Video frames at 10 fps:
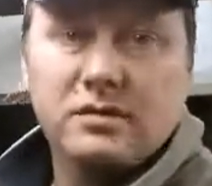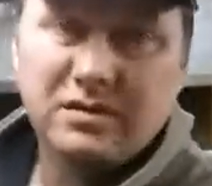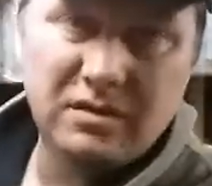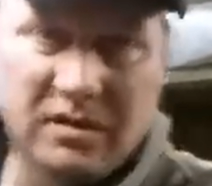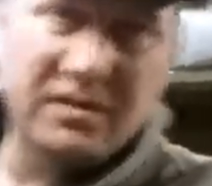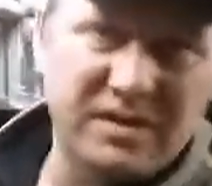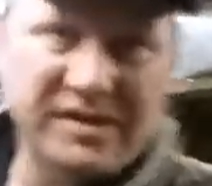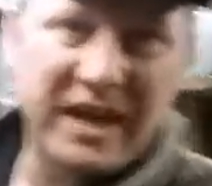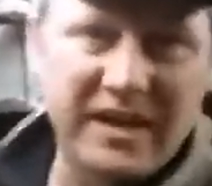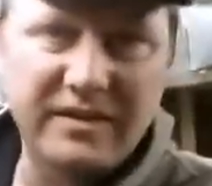Oh, it's a
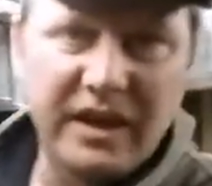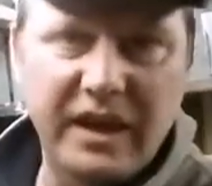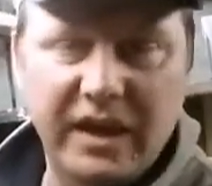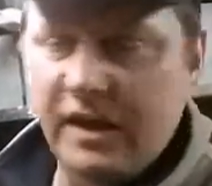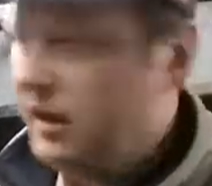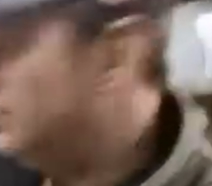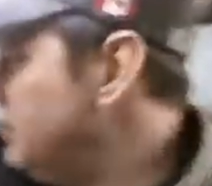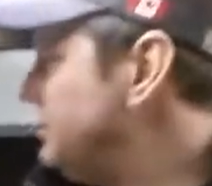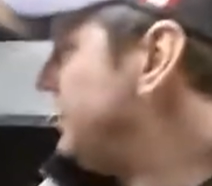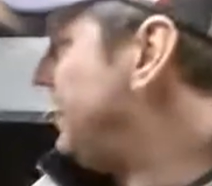sad day.
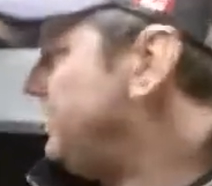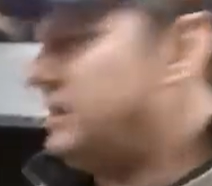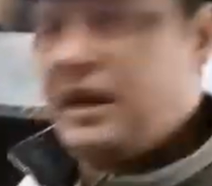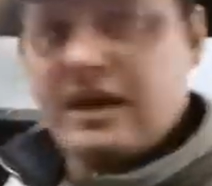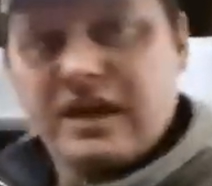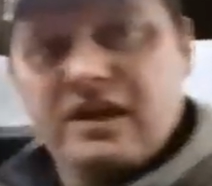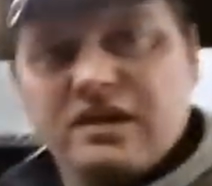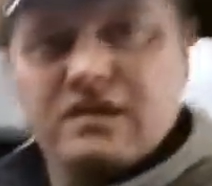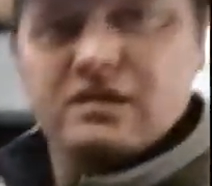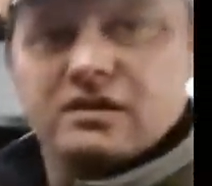Sad day.
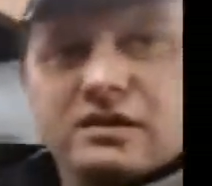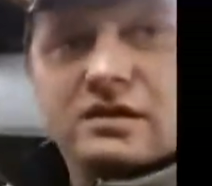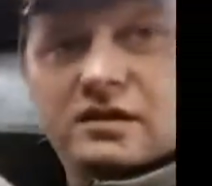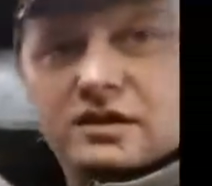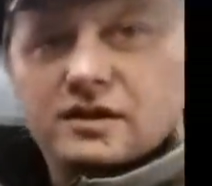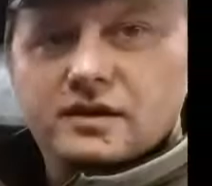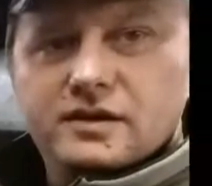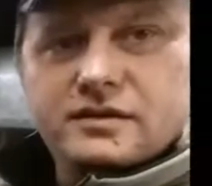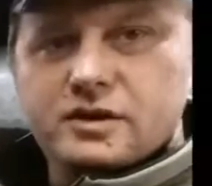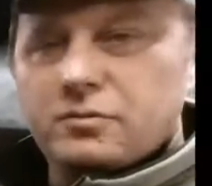
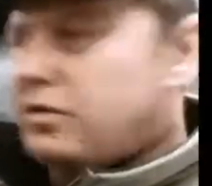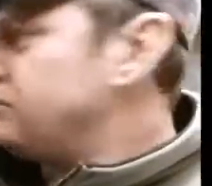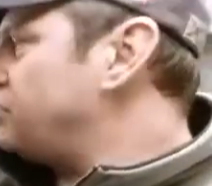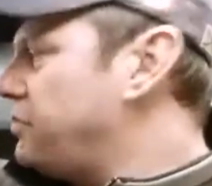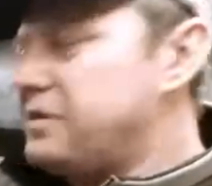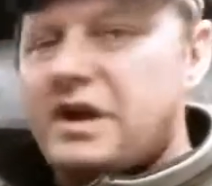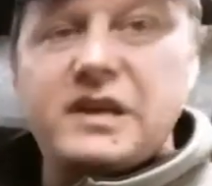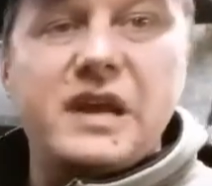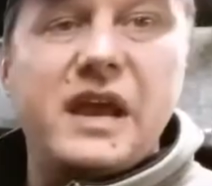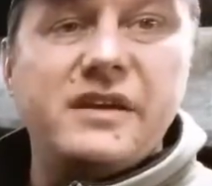No more
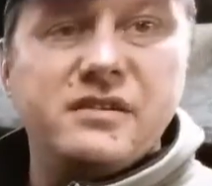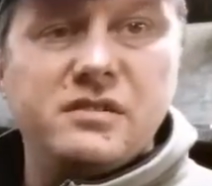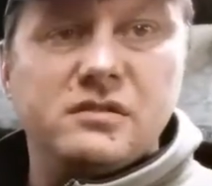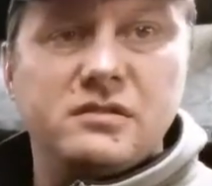Dropkick Nate.